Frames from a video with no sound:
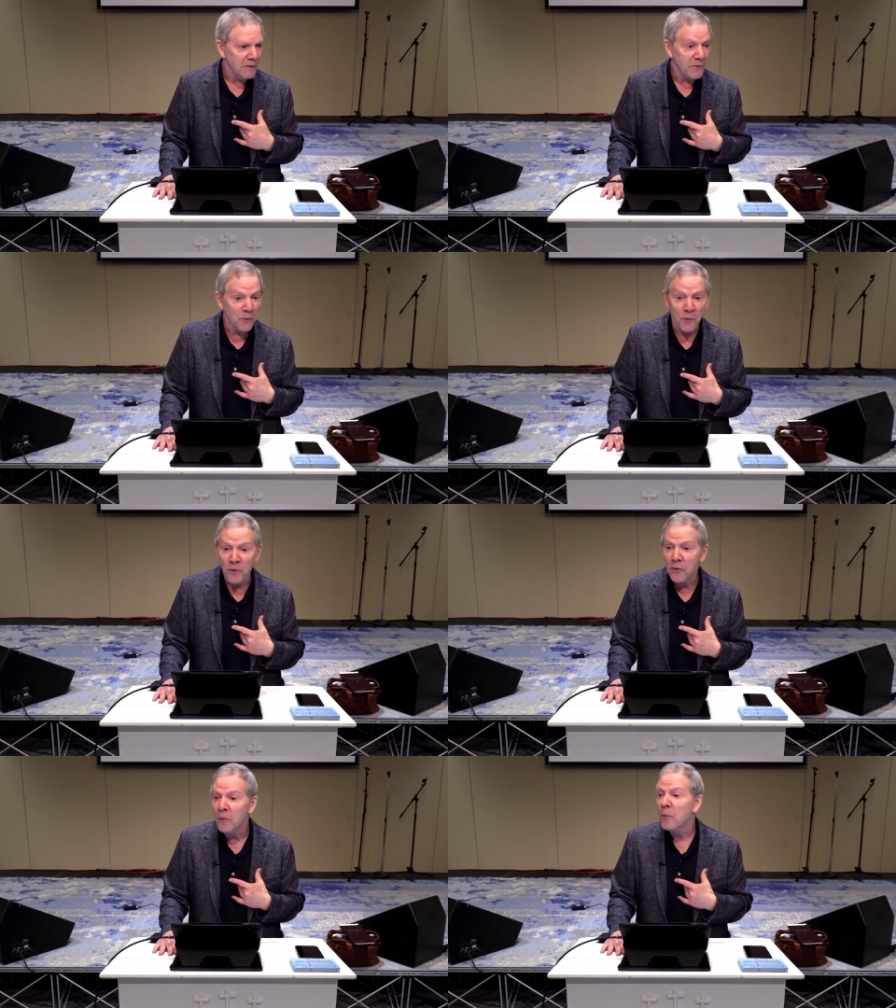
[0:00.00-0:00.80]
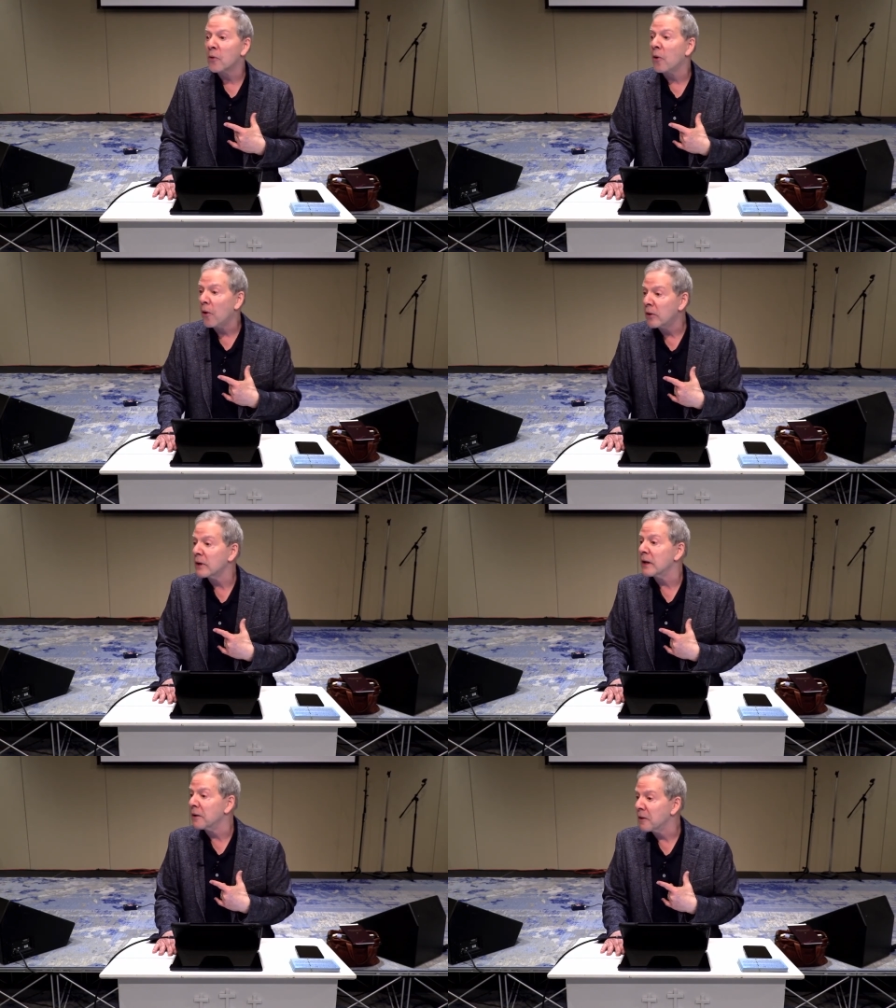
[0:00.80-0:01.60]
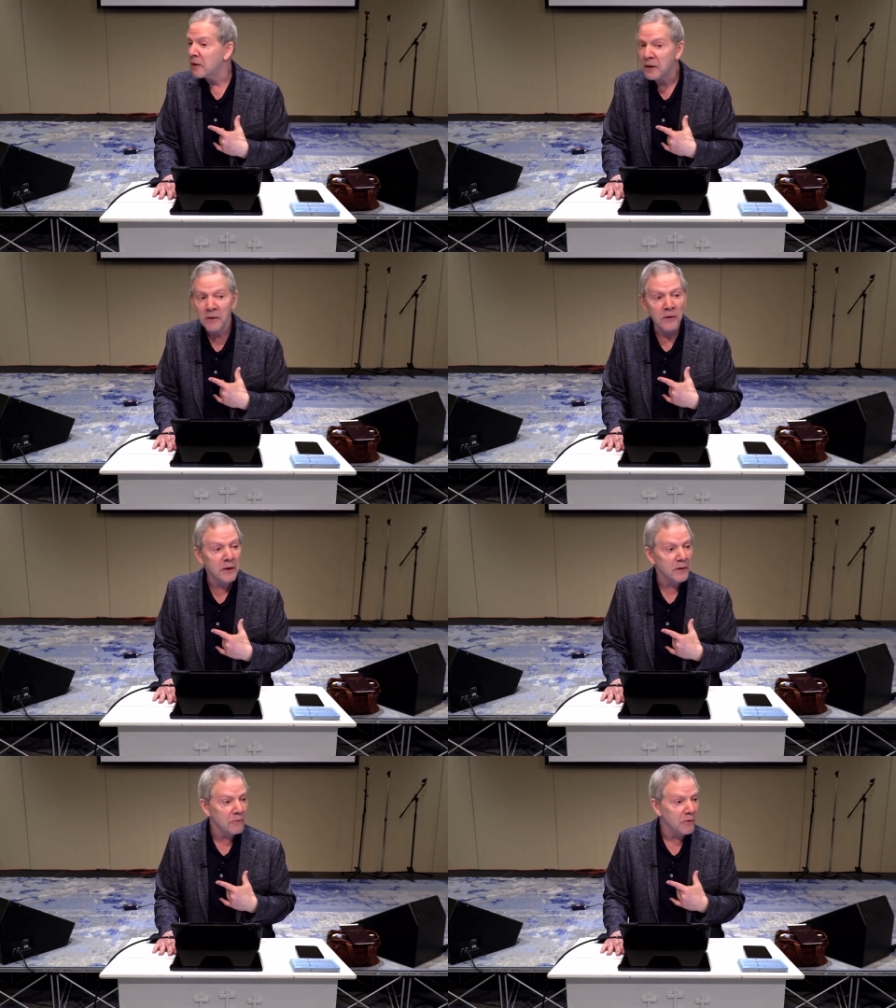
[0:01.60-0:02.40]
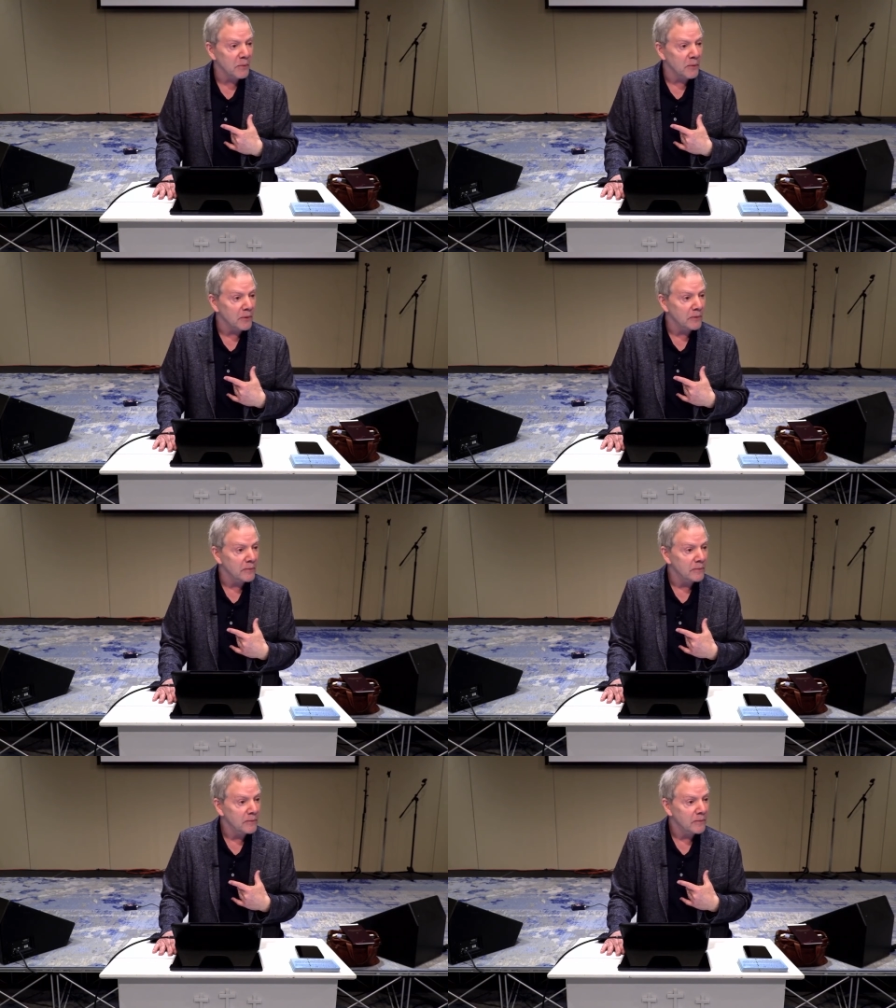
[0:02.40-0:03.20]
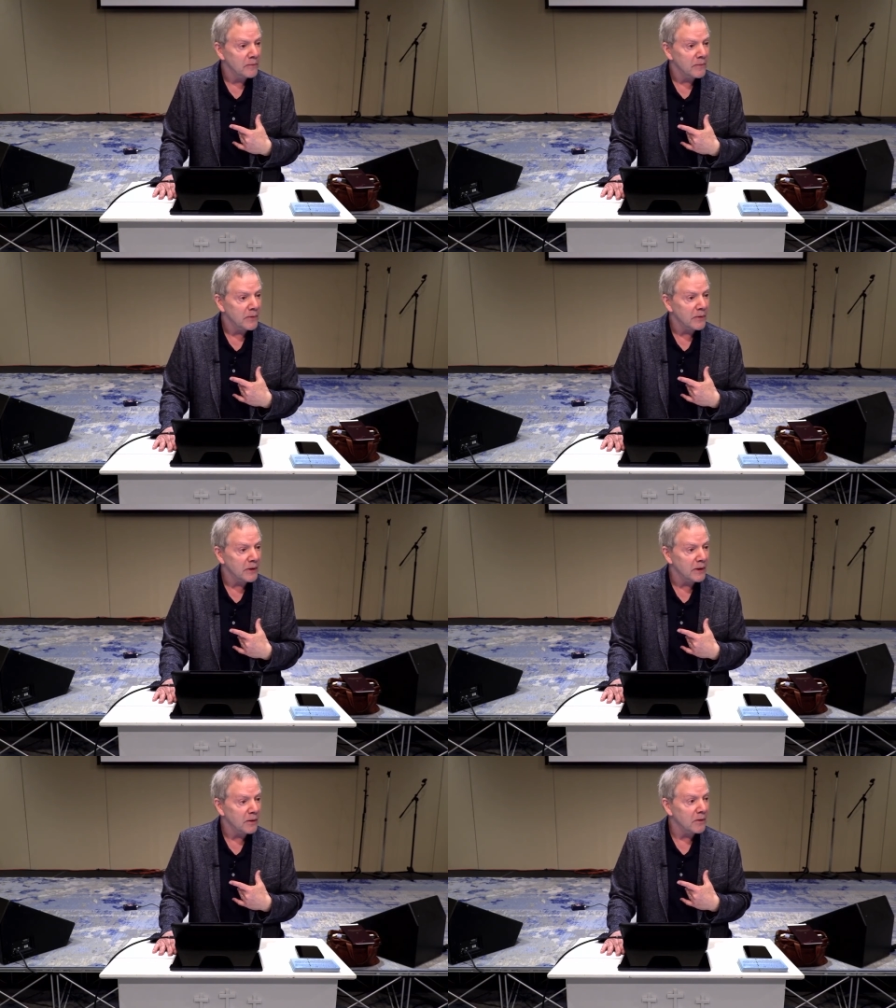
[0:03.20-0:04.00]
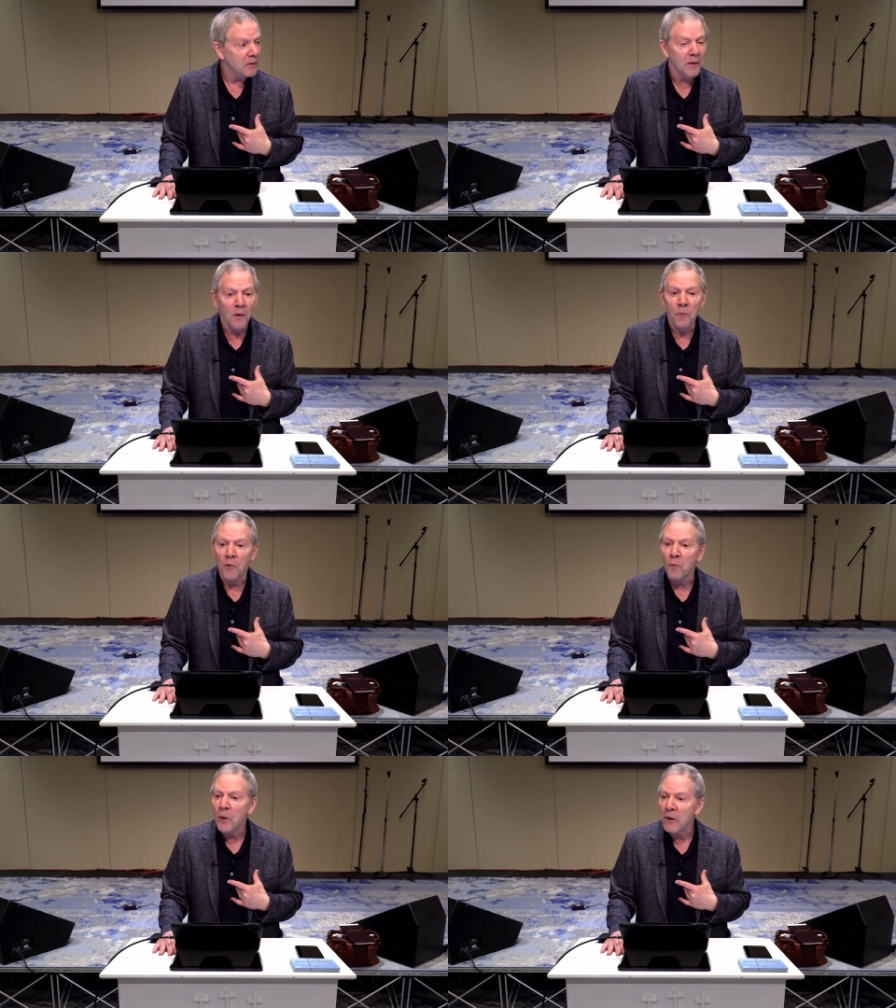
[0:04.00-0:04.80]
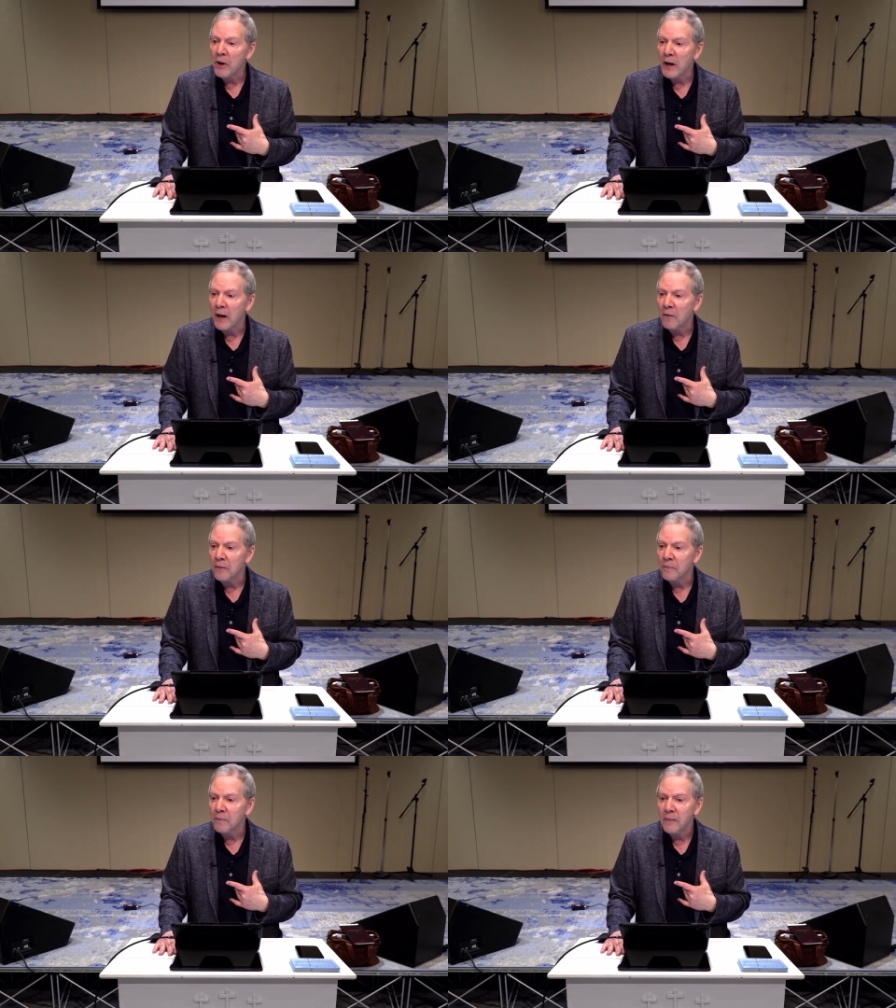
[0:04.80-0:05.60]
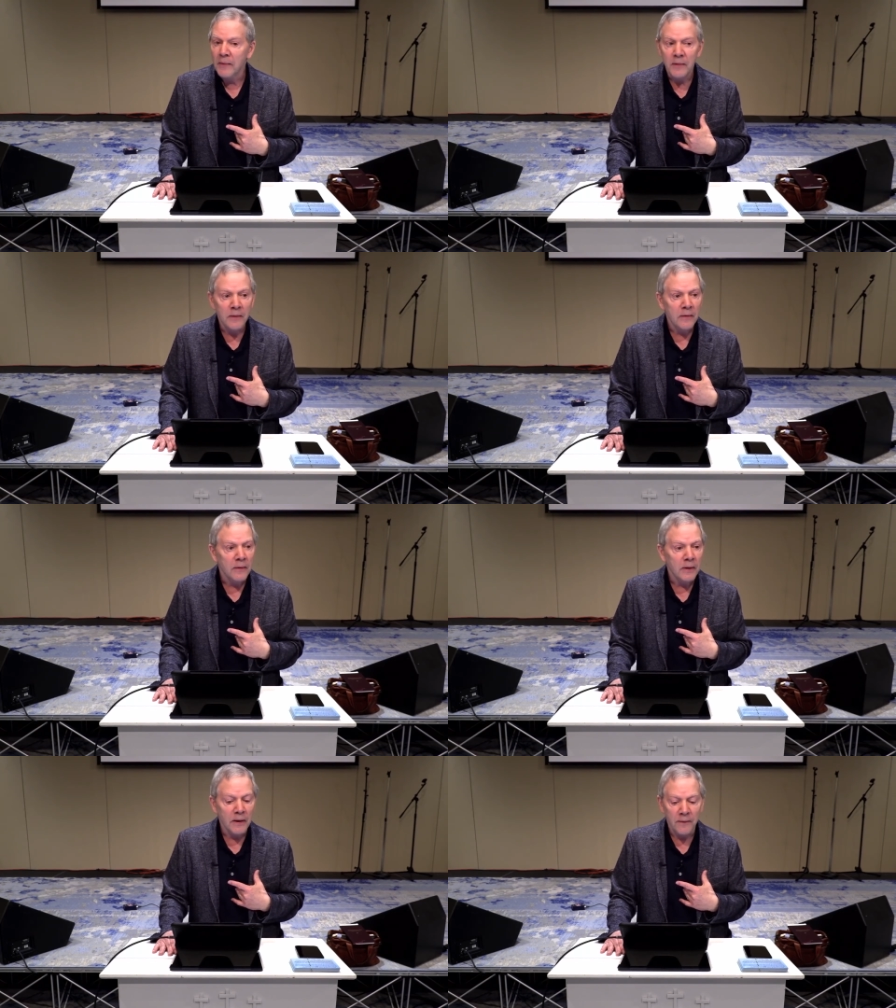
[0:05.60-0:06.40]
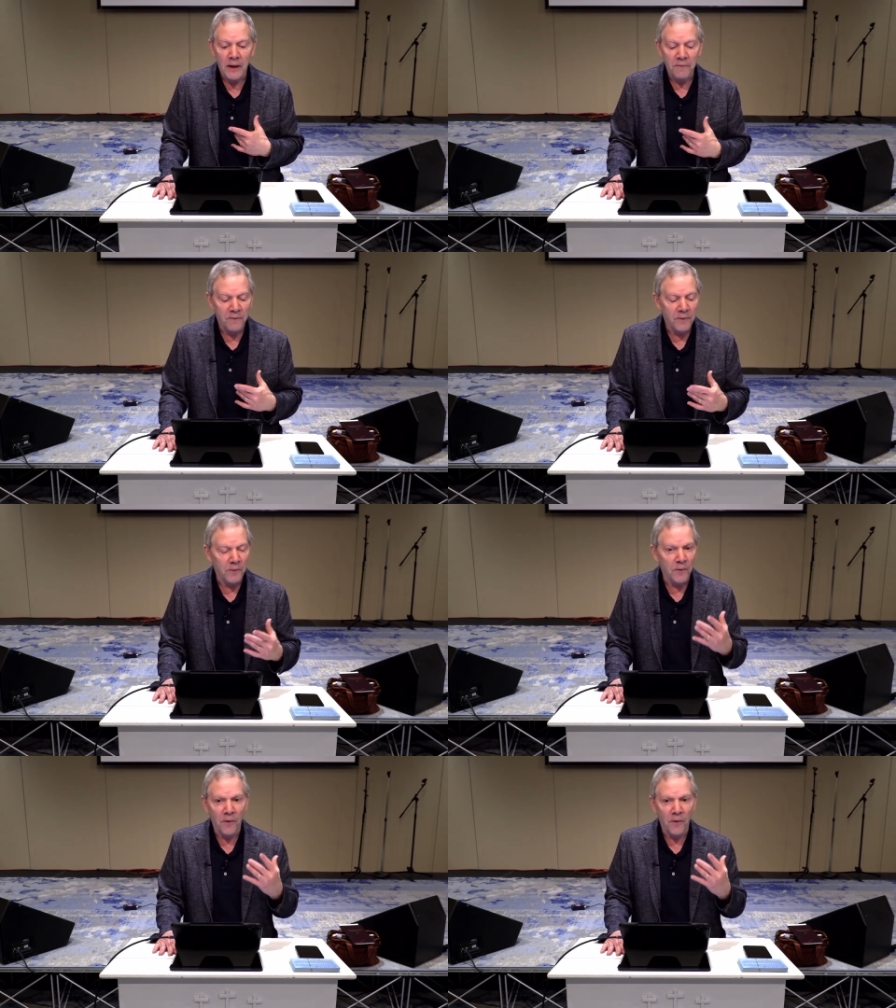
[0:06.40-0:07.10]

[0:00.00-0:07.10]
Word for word: If you were, we're all in serious trouble, you see, because we're wearing out. And that's the